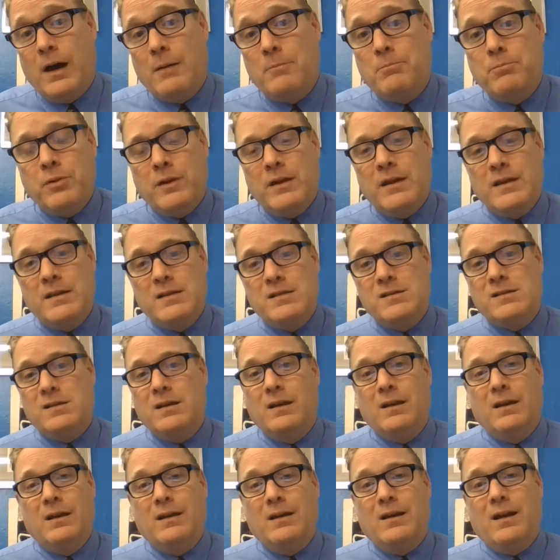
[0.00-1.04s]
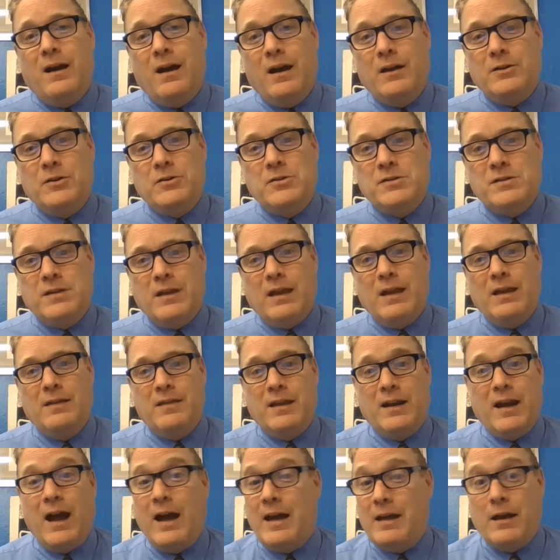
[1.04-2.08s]
Please understand
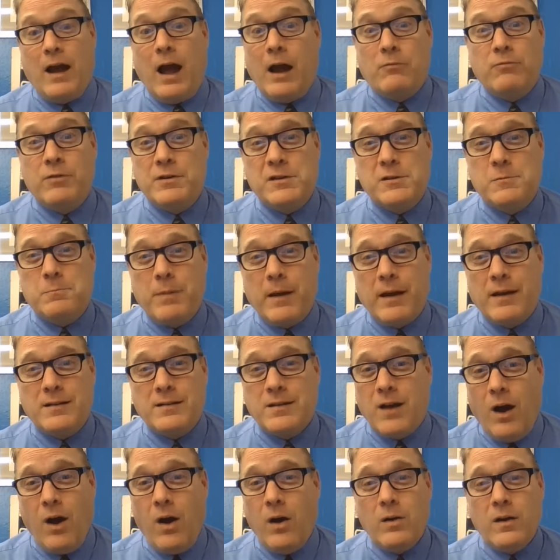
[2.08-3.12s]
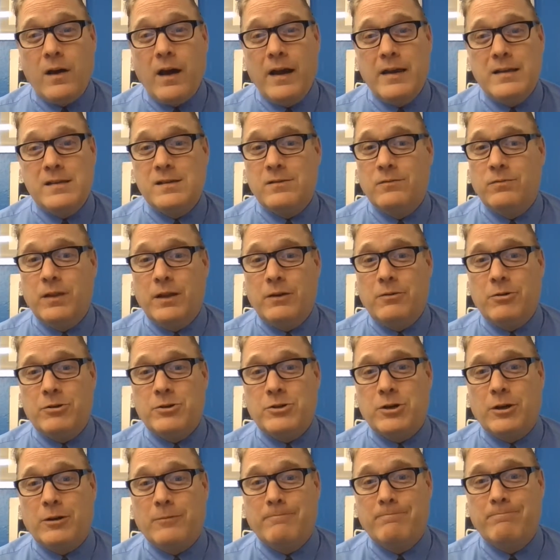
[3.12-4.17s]
that I respect all kinds of
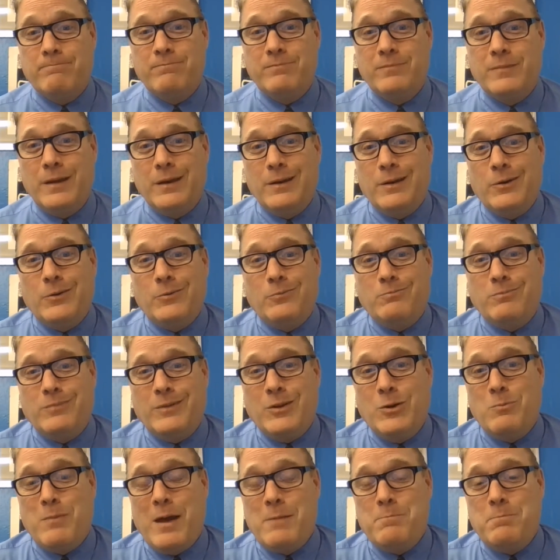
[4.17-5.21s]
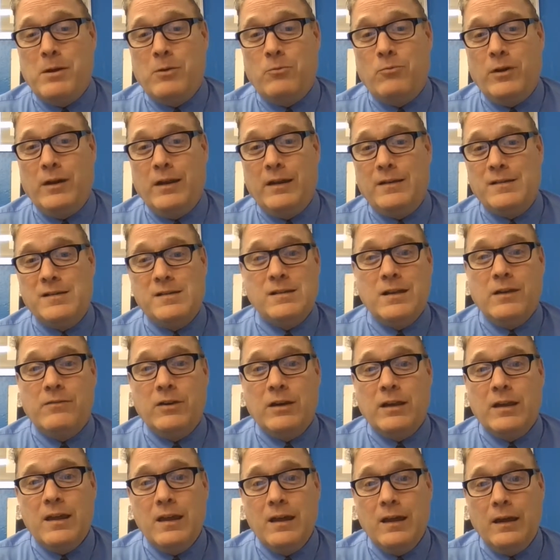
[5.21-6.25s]
literature. You might be reading
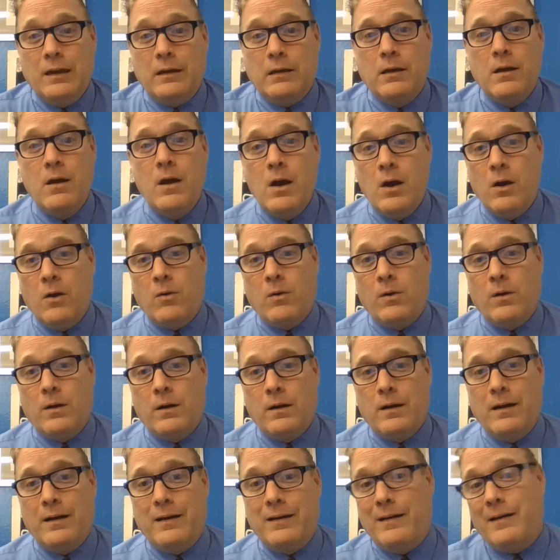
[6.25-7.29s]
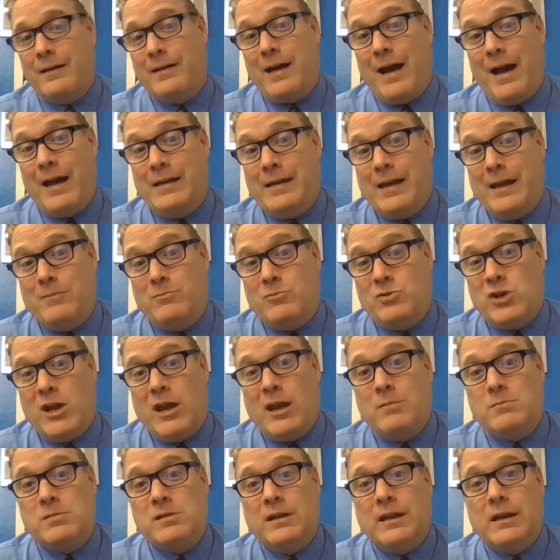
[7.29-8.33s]
Stephen King or a guy named
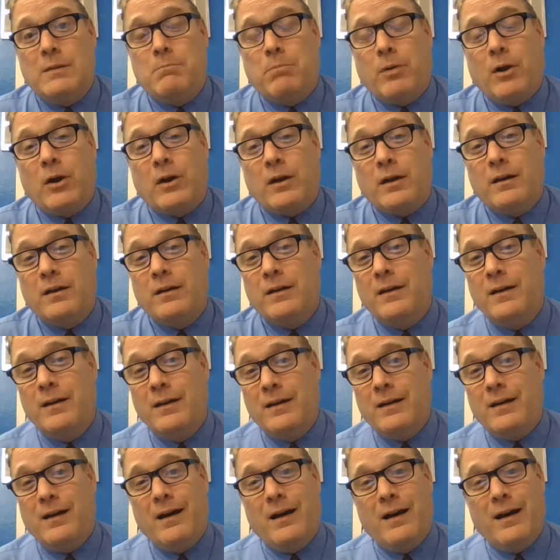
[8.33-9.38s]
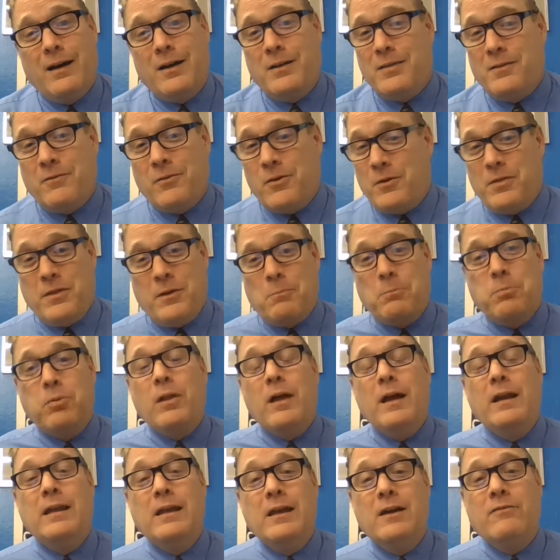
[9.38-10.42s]
James Lee Burke. There are
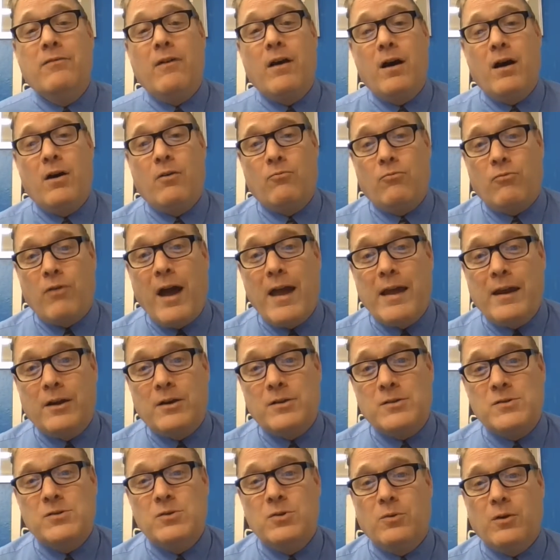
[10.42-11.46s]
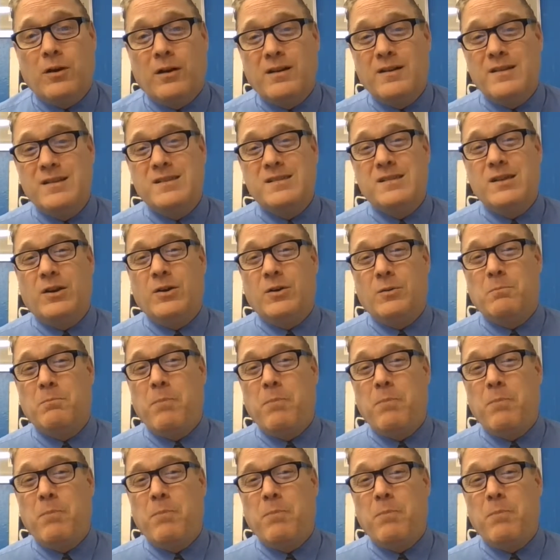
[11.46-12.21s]
plenty of writers who are considered